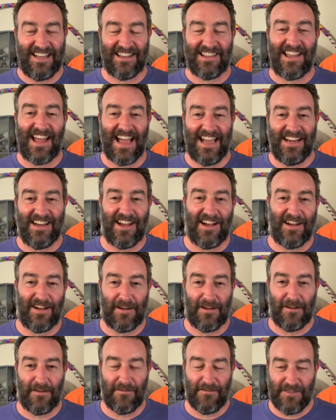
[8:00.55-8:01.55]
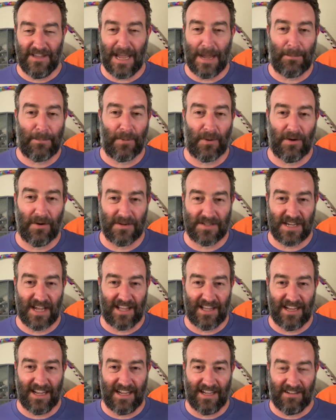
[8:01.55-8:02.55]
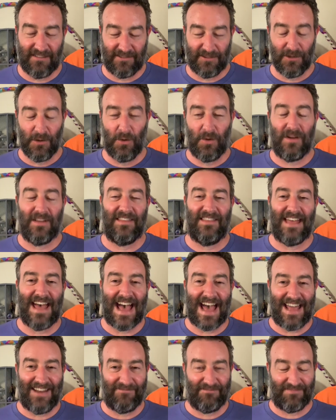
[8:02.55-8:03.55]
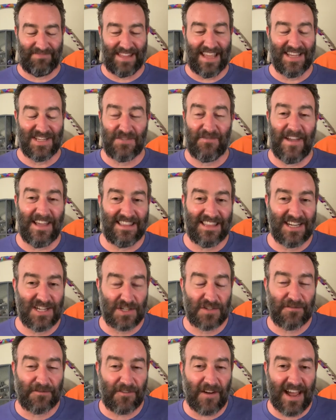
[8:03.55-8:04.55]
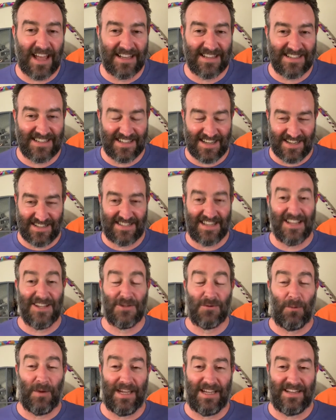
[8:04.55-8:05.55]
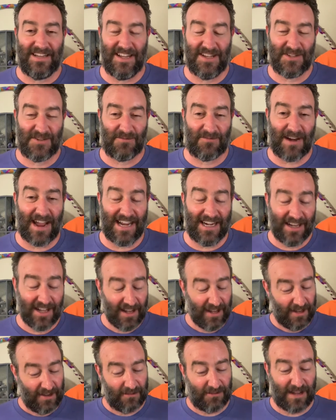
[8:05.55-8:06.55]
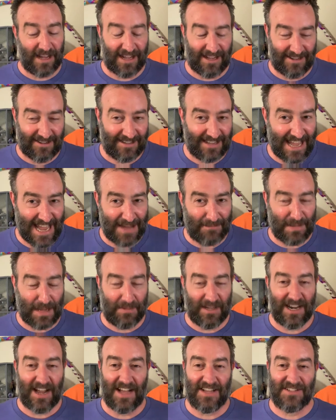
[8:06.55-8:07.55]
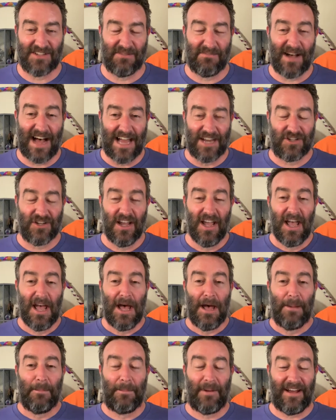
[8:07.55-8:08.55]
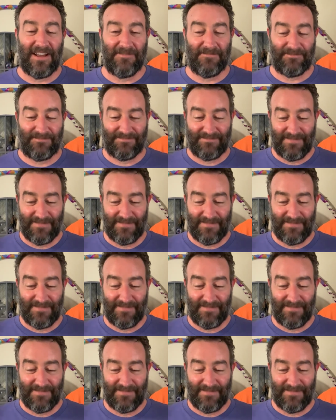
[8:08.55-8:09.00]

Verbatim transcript: light of the Emperor telling Luke that his faith in his friends is his weakness, right? Well, yeah, maybe not so much. But